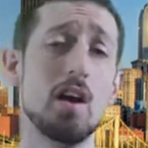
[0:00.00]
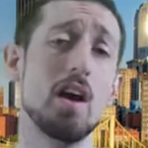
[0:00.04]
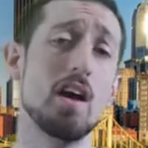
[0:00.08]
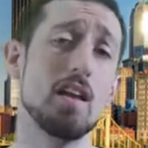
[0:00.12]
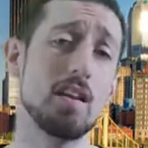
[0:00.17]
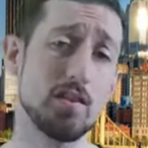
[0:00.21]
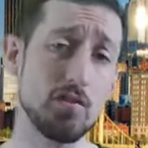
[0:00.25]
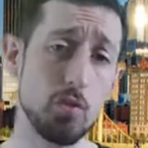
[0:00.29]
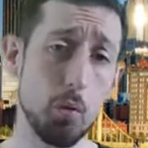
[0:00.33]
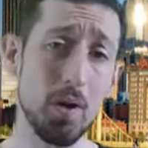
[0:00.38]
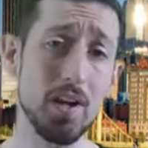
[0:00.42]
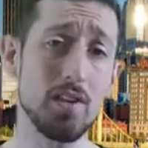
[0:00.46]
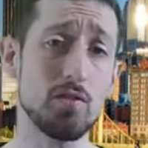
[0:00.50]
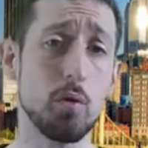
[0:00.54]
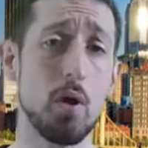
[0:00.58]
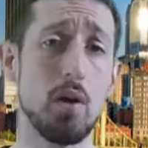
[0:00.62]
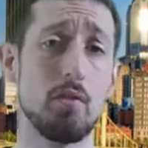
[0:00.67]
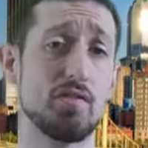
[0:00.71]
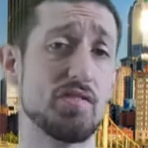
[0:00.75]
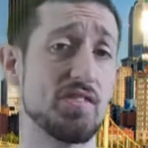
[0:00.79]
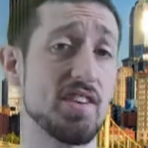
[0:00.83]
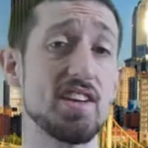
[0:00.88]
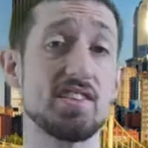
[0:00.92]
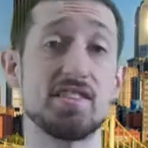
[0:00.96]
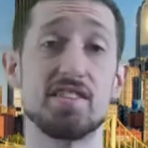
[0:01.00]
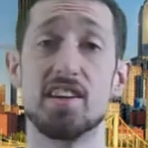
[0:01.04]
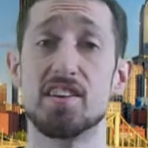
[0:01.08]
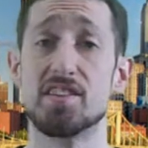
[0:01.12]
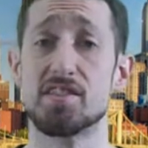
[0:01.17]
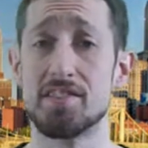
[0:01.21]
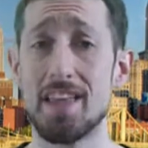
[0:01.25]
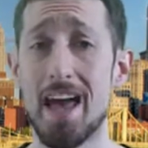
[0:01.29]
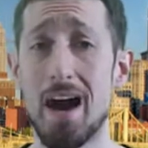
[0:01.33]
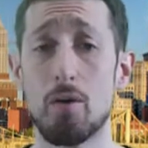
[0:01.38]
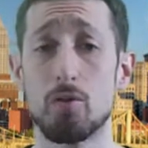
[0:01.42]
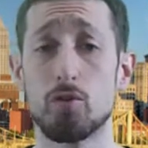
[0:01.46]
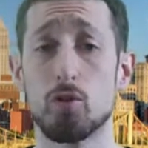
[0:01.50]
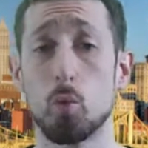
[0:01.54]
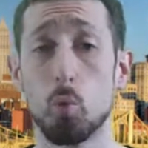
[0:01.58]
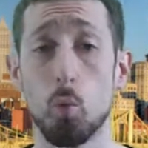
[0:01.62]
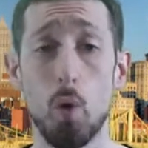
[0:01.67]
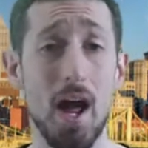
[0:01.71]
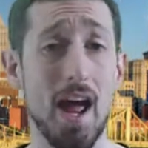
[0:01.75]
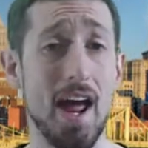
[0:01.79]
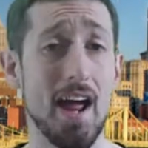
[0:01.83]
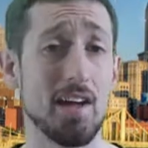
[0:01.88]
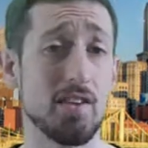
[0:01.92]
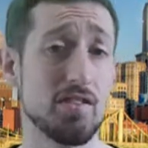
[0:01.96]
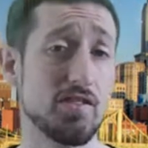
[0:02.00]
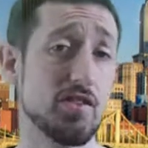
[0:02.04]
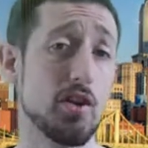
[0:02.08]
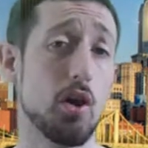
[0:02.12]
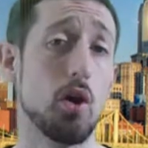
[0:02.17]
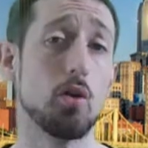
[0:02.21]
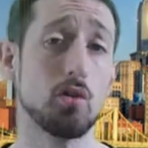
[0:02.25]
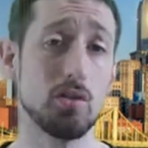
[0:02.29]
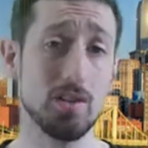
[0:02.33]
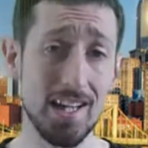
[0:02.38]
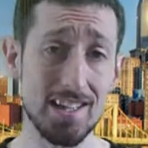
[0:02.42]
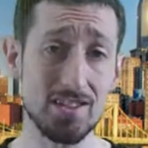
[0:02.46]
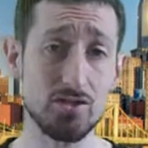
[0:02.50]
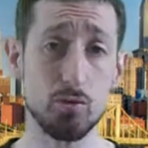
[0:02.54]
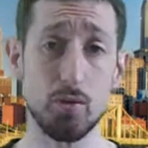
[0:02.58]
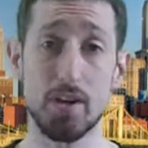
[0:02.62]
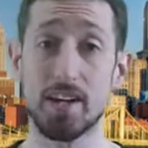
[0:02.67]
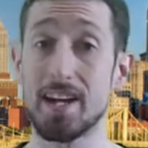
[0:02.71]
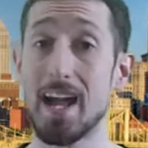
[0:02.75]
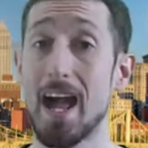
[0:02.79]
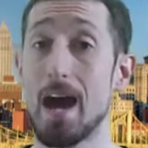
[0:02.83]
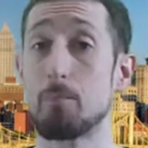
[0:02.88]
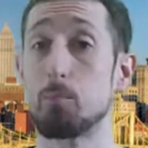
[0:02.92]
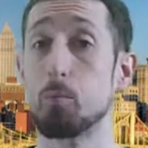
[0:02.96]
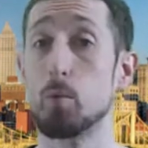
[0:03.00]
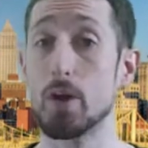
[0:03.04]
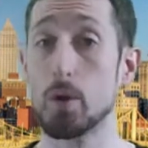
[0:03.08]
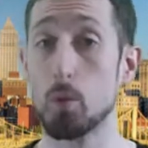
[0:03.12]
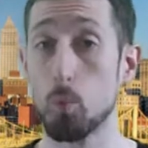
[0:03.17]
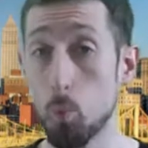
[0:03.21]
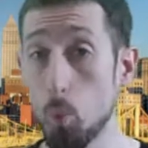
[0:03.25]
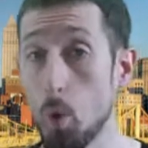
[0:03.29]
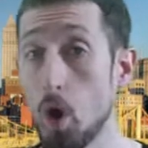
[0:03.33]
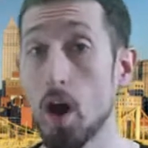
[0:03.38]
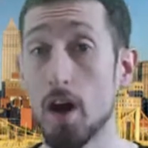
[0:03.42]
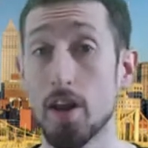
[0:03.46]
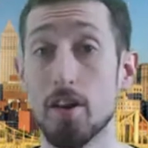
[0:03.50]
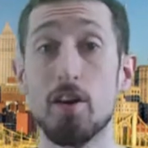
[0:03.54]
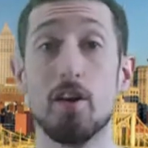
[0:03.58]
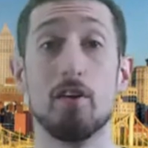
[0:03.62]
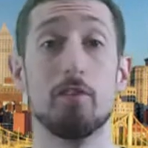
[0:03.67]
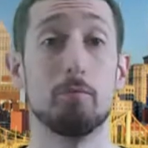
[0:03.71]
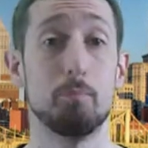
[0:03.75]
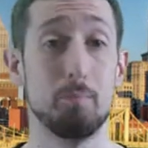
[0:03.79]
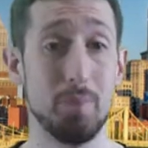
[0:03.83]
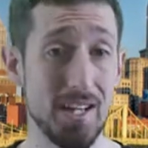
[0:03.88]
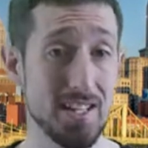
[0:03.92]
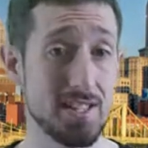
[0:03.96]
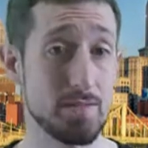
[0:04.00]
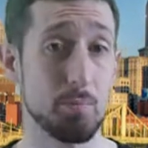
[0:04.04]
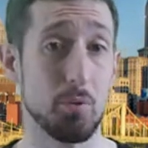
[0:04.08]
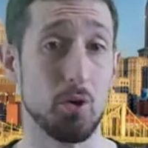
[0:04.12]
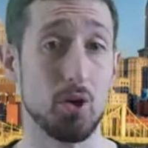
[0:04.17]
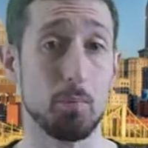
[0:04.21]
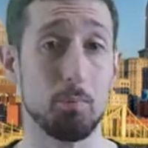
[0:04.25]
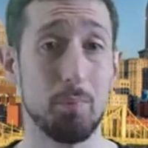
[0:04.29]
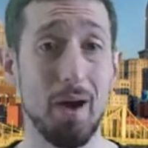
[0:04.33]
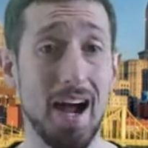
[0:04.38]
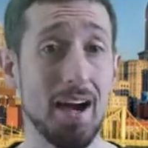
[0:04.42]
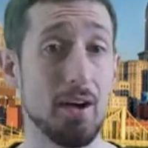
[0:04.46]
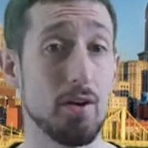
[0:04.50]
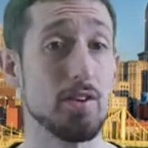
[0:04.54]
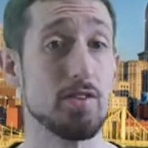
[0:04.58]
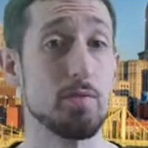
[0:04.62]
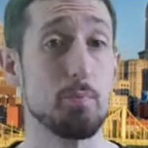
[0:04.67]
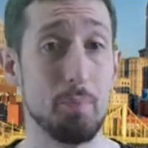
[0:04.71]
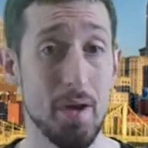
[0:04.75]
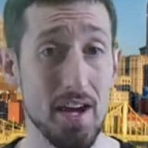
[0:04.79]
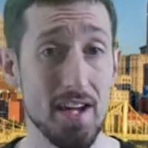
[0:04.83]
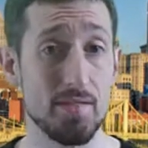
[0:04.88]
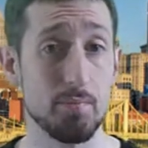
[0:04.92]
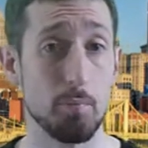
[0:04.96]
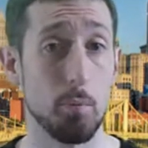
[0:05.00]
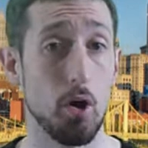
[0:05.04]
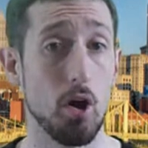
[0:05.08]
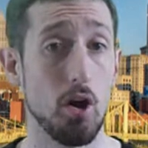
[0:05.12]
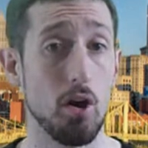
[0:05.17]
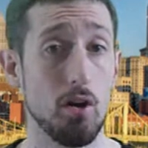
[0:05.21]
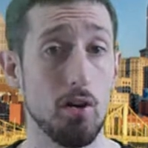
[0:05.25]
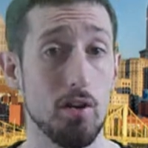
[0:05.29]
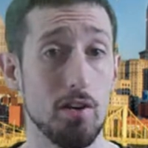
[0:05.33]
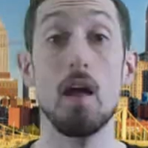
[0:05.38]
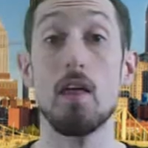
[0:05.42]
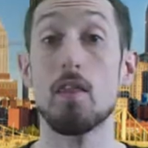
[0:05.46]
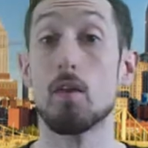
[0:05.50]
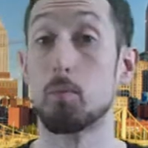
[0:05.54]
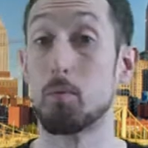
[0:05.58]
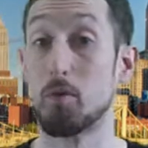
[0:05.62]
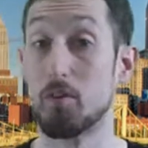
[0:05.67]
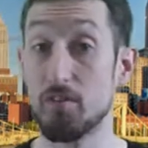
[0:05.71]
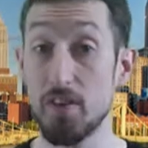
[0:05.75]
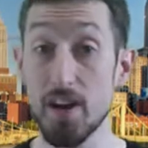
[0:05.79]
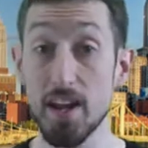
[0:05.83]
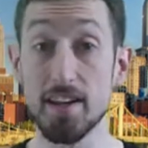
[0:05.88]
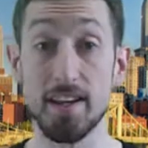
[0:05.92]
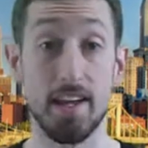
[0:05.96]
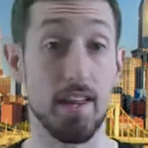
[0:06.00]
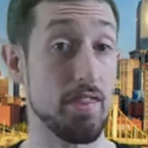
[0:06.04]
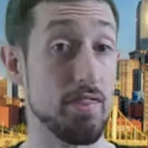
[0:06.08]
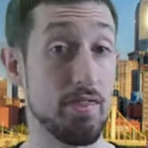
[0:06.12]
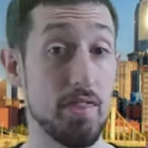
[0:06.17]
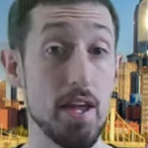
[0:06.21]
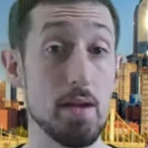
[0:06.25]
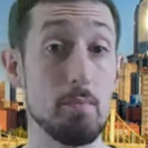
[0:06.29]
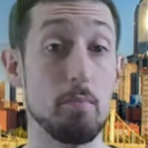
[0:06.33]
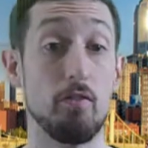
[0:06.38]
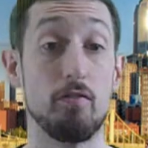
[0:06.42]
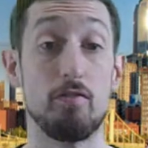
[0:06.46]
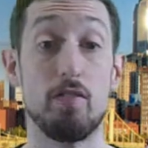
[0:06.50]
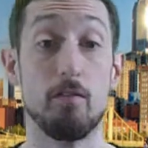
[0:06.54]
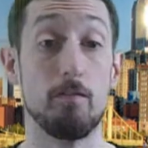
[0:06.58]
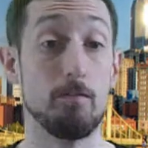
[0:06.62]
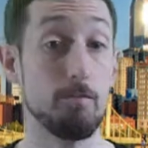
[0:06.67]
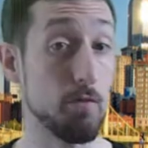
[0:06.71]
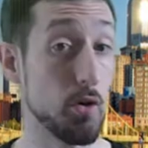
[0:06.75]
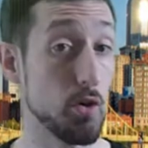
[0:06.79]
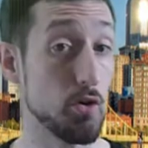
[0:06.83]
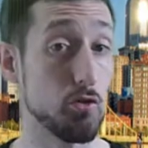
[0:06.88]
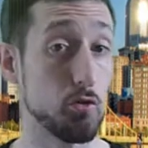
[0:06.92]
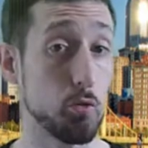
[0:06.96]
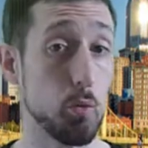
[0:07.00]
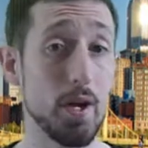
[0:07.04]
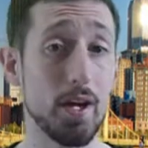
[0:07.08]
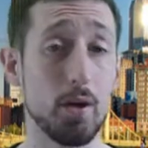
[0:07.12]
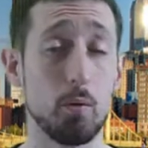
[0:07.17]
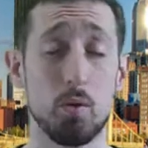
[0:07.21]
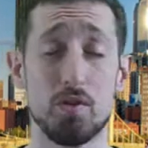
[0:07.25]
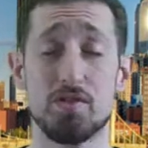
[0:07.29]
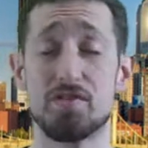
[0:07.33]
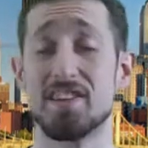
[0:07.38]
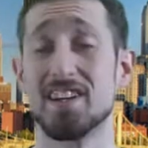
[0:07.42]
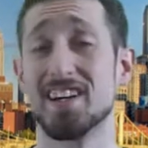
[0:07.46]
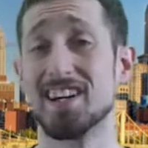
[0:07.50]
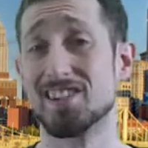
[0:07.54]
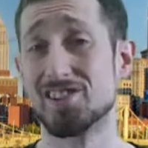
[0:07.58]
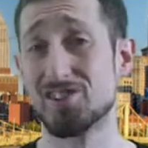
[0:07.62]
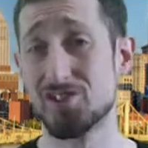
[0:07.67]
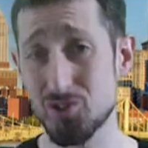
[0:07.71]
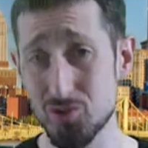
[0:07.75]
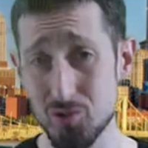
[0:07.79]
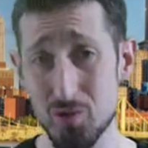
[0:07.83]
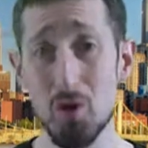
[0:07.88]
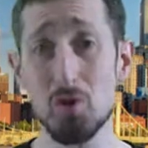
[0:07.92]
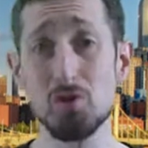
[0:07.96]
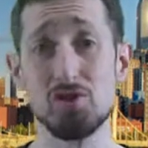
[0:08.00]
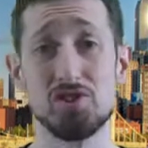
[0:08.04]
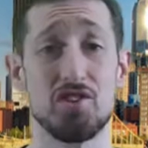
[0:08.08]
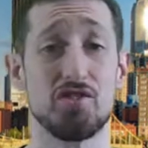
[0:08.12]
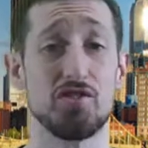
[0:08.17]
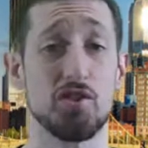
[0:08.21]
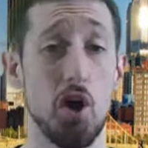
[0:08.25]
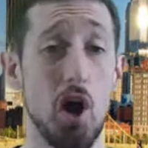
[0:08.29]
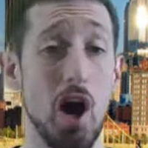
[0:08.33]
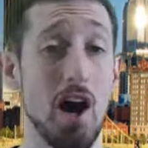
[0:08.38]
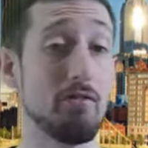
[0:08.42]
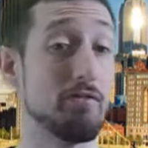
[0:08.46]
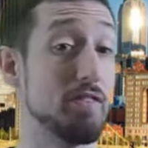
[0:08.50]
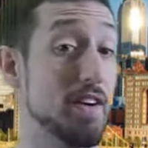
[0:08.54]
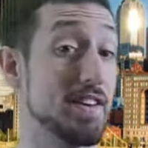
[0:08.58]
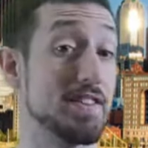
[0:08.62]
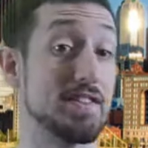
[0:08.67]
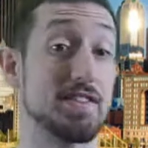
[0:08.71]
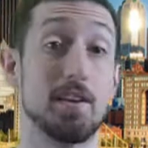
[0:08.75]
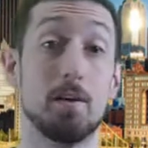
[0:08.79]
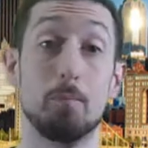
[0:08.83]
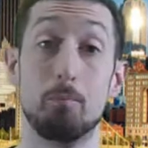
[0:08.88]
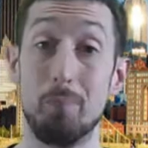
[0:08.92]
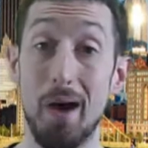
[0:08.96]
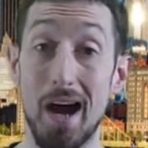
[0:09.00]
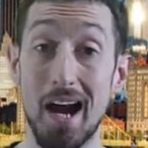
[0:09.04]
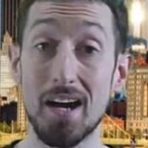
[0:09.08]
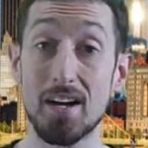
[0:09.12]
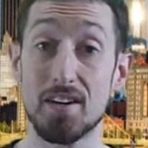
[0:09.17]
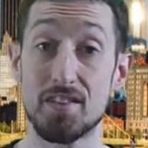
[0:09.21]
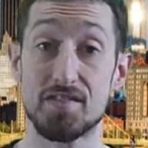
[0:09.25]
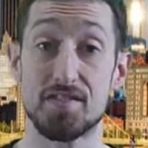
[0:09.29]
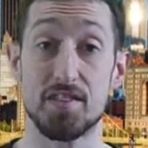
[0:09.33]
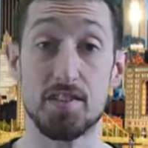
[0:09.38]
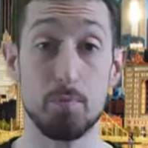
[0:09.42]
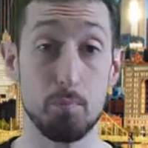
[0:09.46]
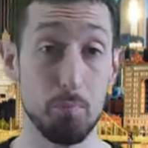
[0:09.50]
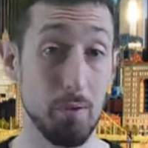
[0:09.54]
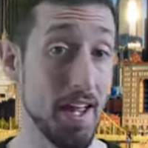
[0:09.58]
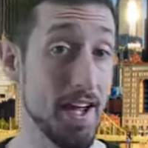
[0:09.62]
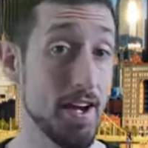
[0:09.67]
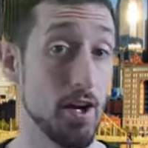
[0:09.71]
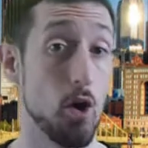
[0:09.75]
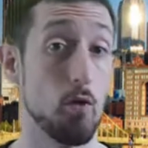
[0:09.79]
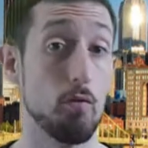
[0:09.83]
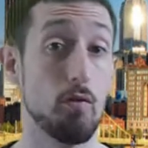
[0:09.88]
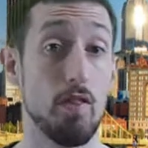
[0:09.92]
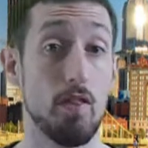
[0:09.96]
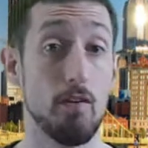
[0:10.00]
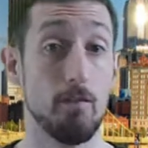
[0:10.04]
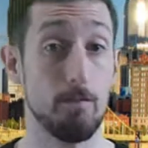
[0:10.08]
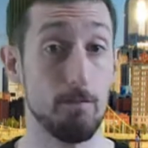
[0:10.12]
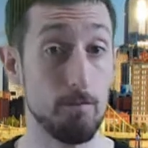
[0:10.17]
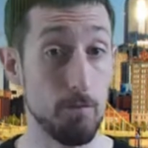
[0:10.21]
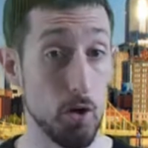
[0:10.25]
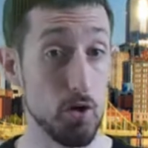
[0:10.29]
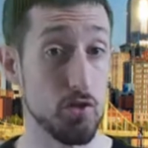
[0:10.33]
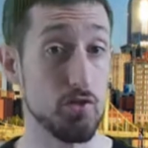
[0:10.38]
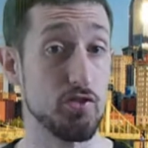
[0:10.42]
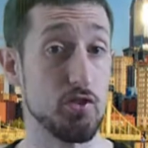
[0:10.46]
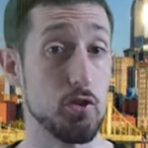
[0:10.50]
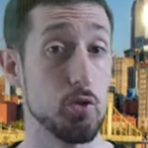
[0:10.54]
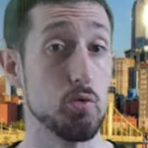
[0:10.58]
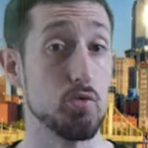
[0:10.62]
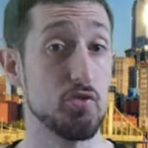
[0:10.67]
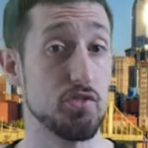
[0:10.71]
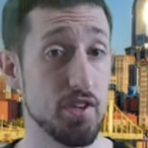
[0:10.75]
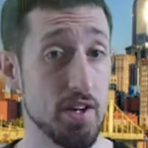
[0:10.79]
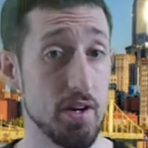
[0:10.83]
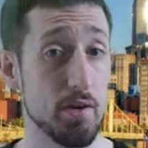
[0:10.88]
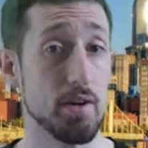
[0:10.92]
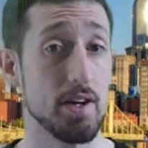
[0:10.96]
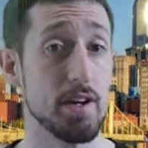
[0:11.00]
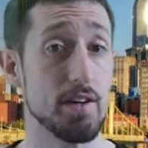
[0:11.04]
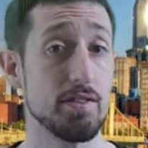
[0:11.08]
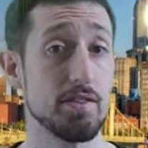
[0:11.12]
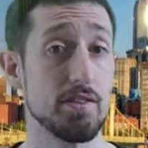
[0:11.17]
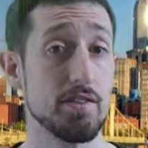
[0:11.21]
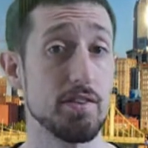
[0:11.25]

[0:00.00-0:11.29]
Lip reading: The 2012 season is now underway, so let's recap week one of Pittsburgh Pirates baseball. The prevailing theme of the first week was the atrocious offense the Pirates displayed over the first two series.